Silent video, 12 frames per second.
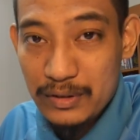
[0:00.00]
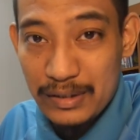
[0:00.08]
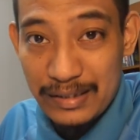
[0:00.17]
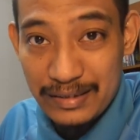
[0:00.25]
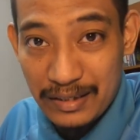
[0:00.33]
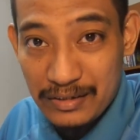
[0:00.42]
the
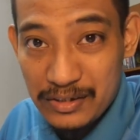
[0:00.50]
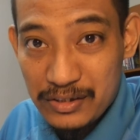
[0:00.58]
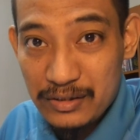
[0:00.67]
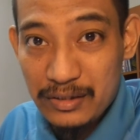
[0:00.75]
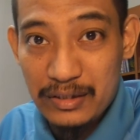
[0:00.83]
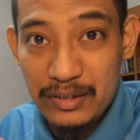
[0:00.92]

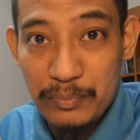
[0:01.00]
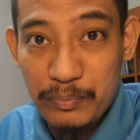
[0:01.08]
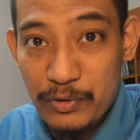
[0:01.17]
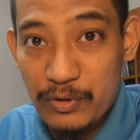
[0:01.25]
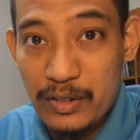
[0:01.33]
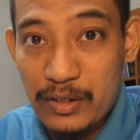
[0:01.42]
intention and the
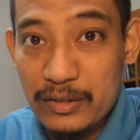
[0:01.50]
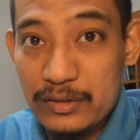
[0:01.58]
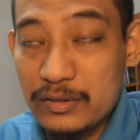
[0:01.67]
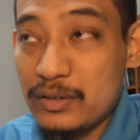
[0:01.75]
pure heart